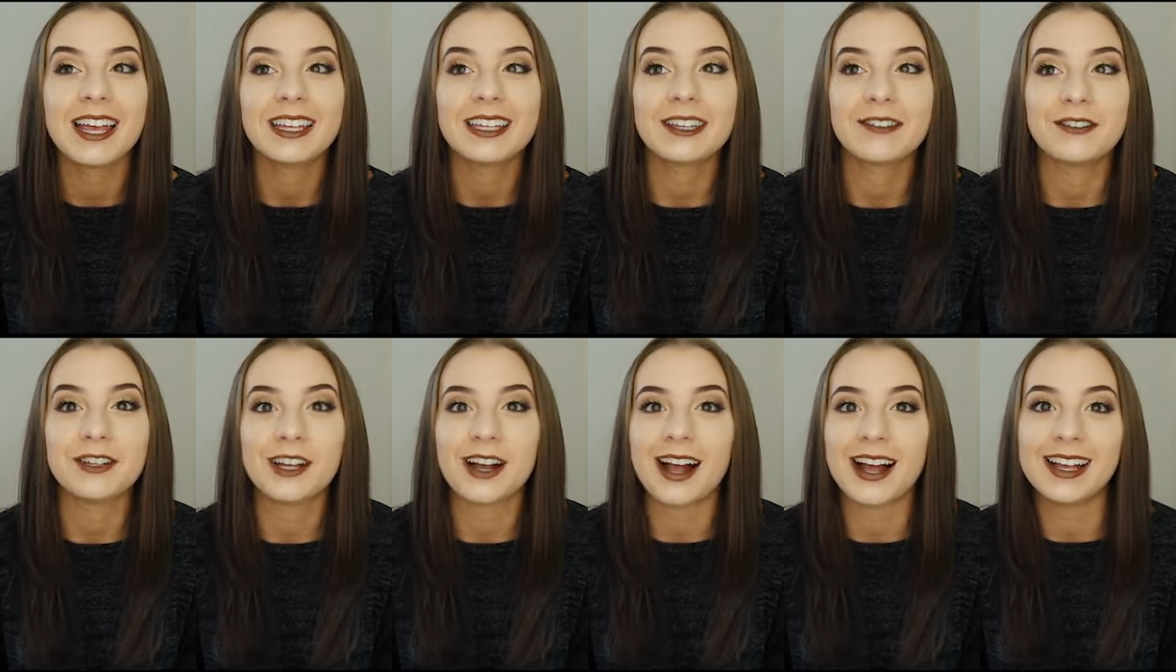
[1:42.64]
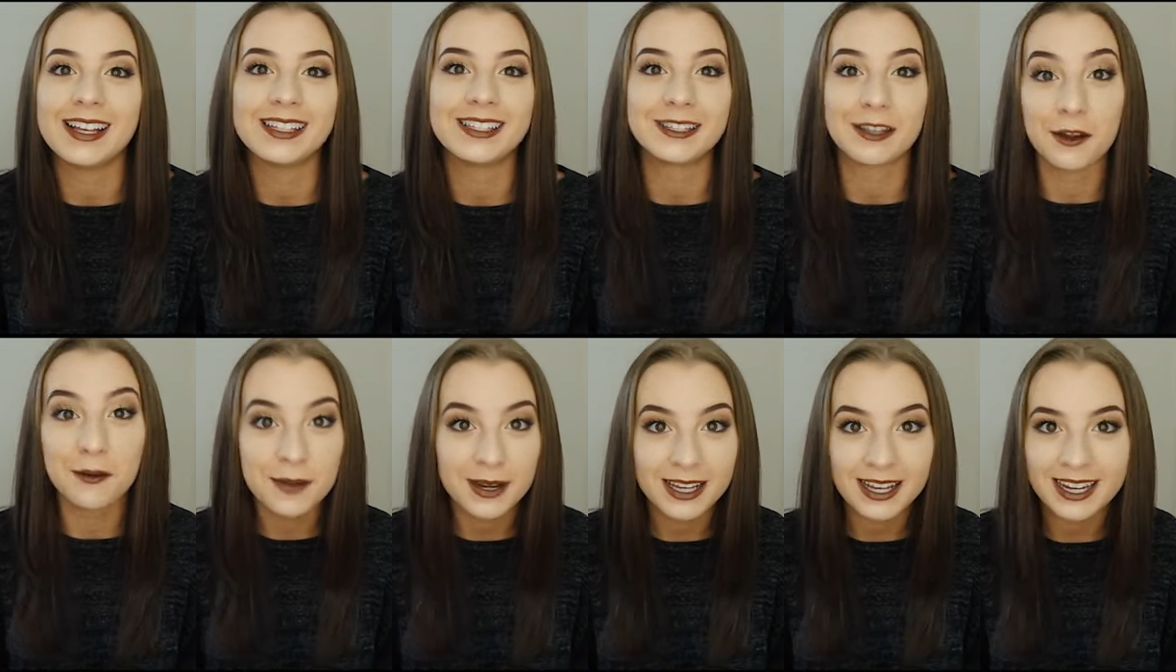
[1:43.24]
give you guys
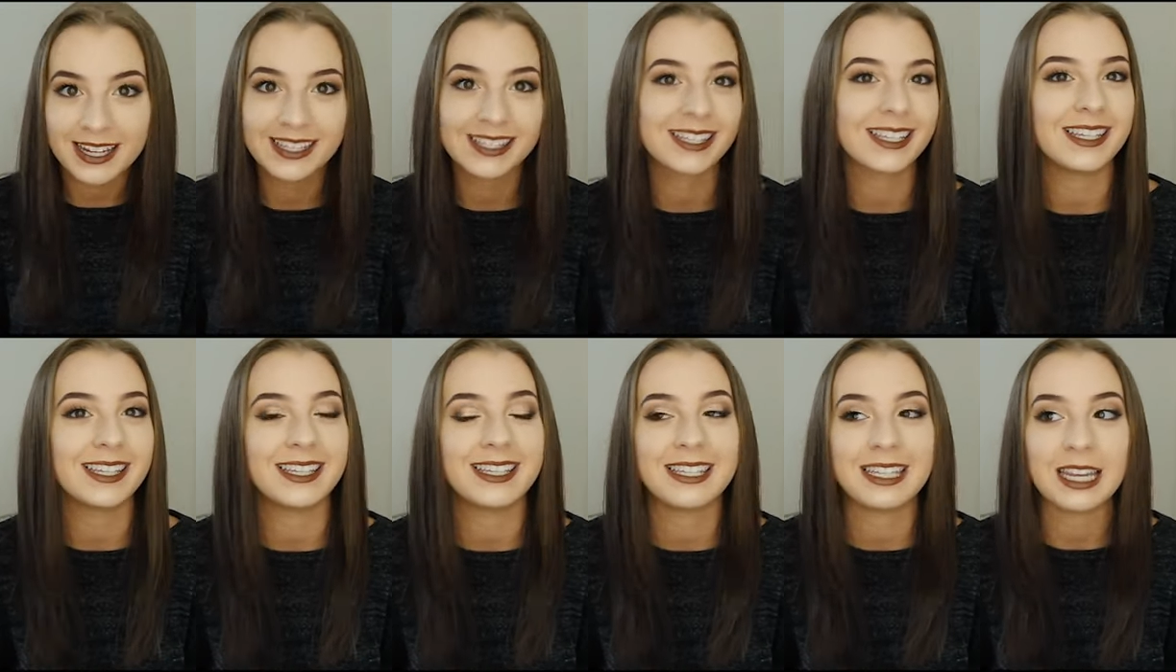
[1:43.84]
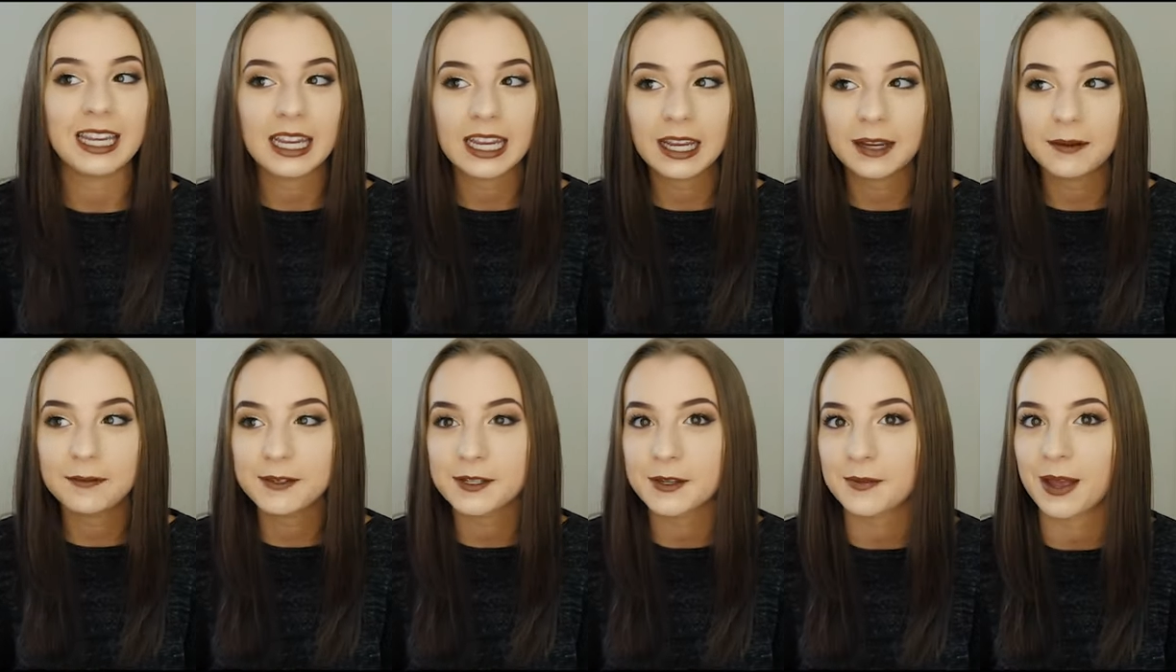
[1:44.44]
so many hints and
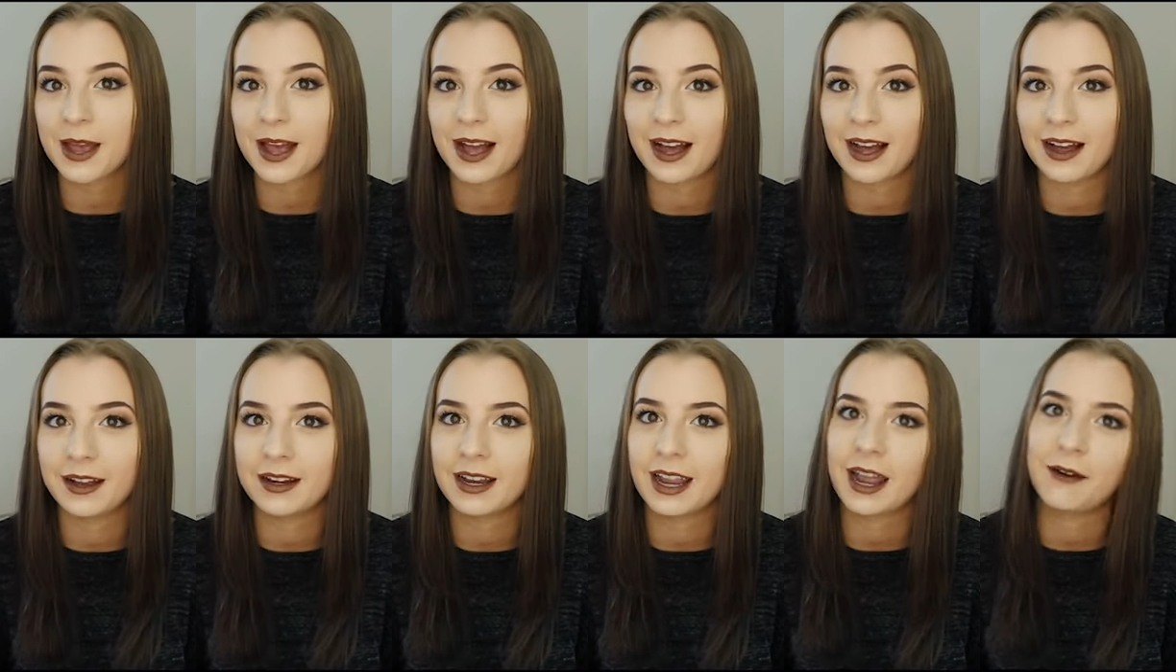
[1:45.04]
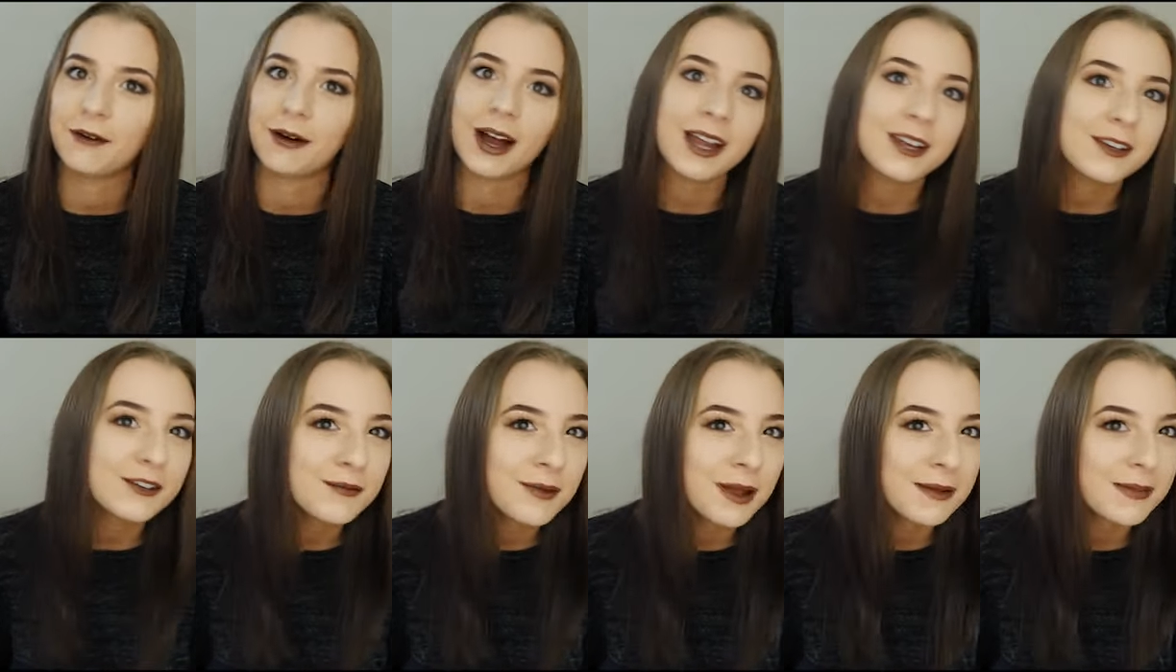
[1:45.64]
tips about how I
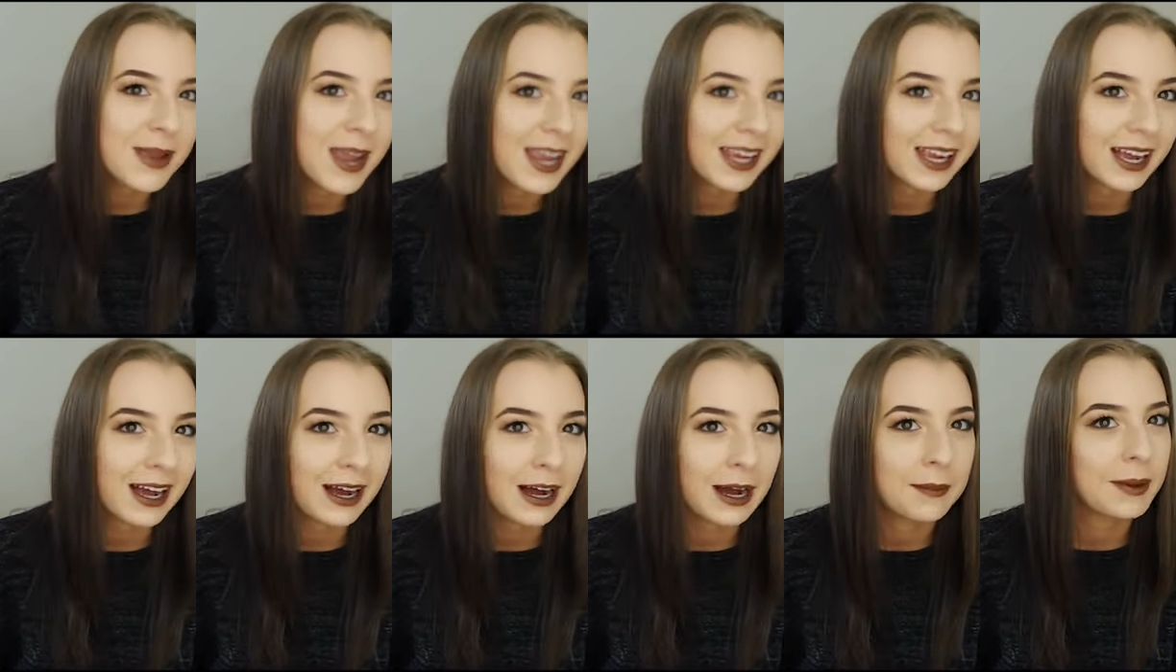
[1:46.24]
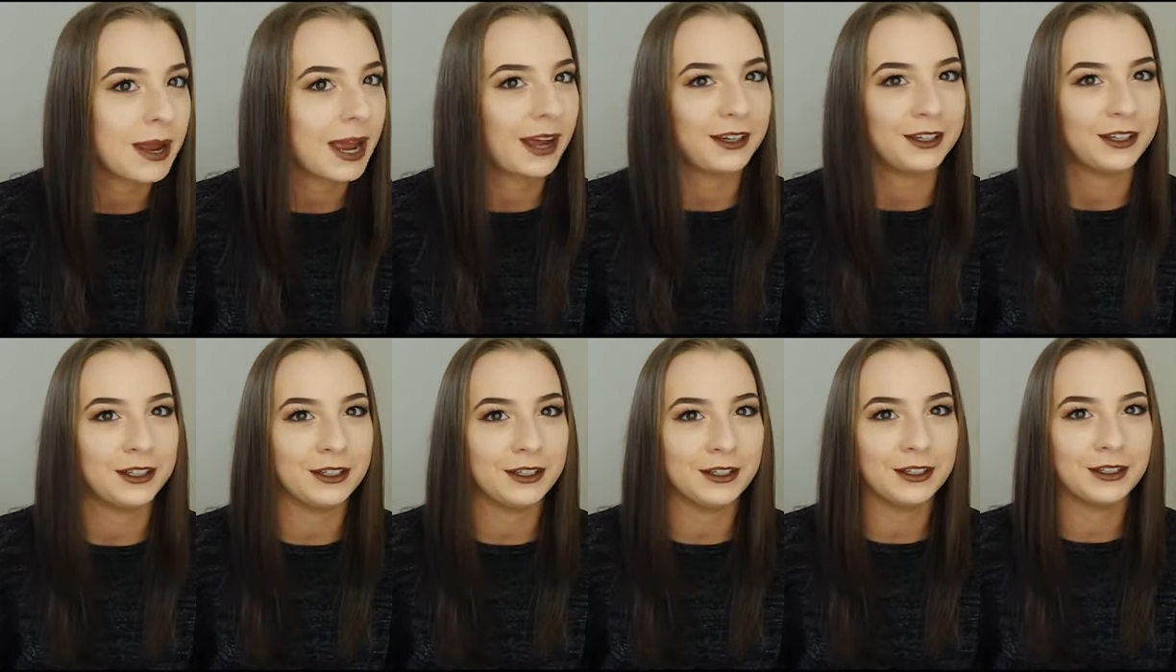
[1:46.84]
do my makeup, how
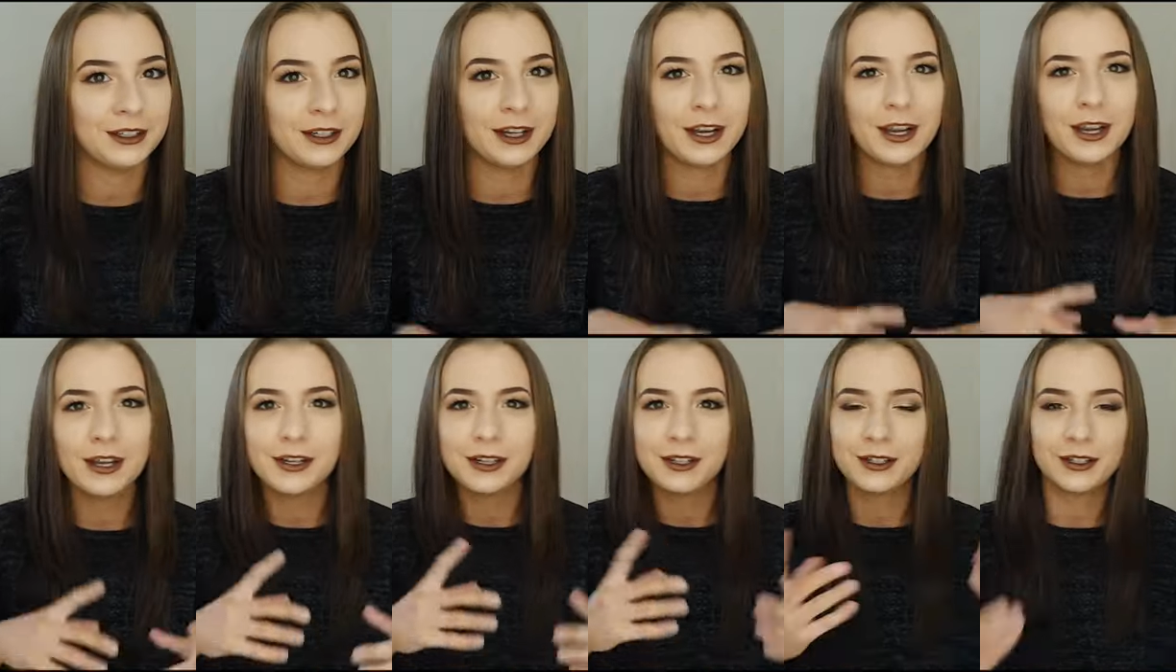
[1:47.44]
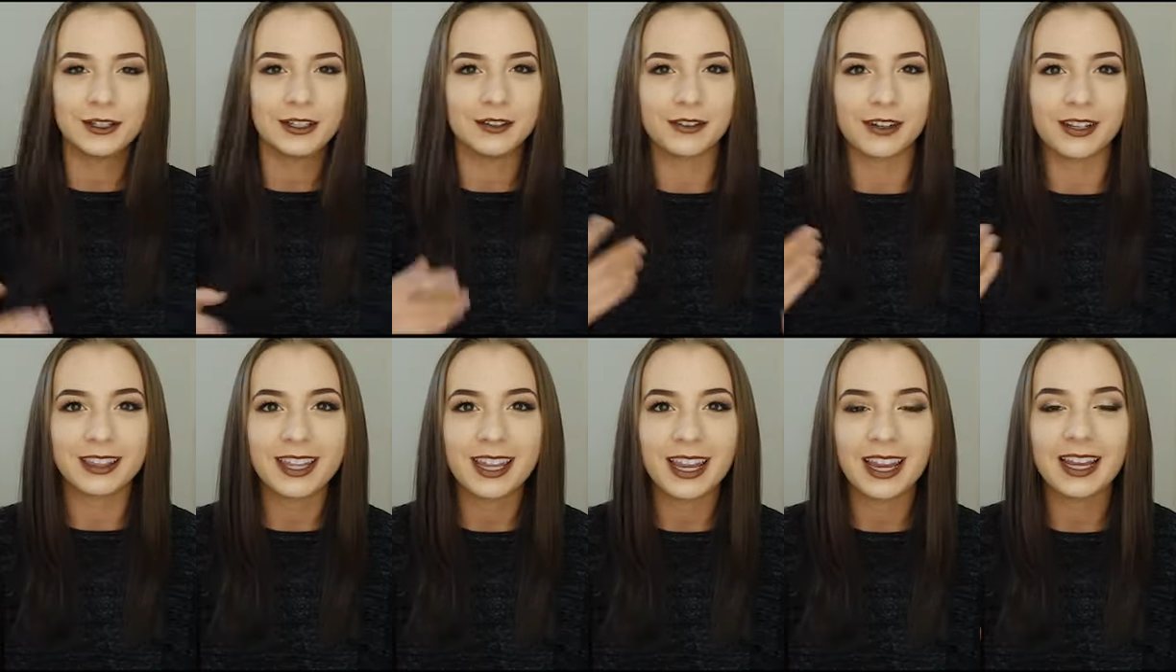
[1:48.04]
you do
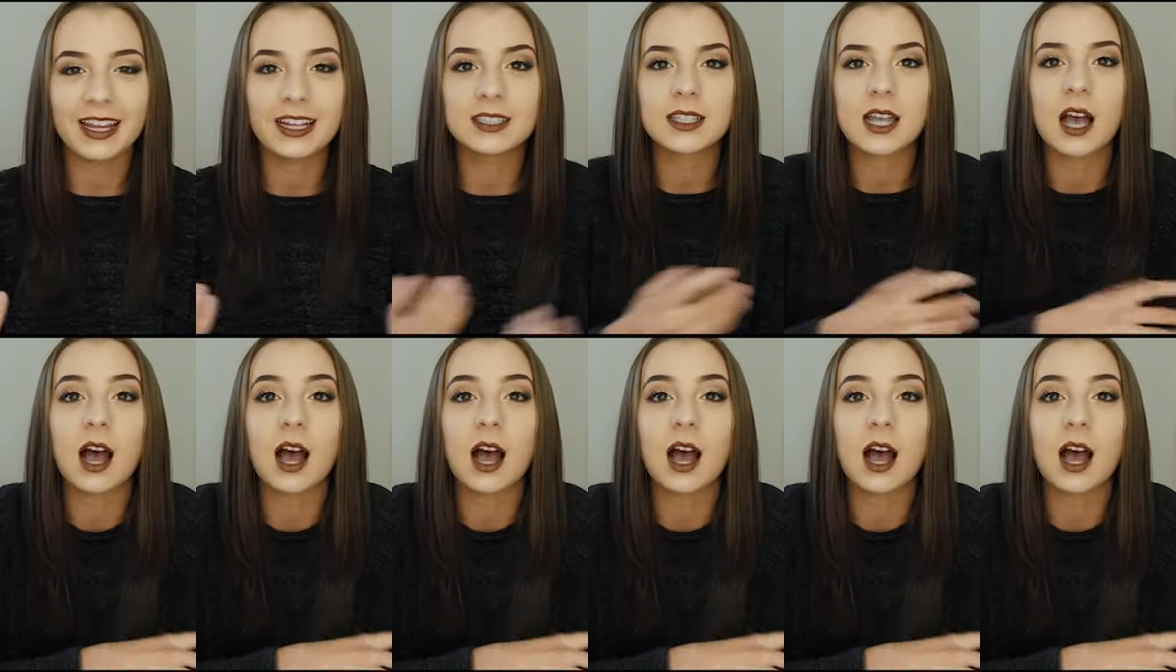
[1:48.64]
different things.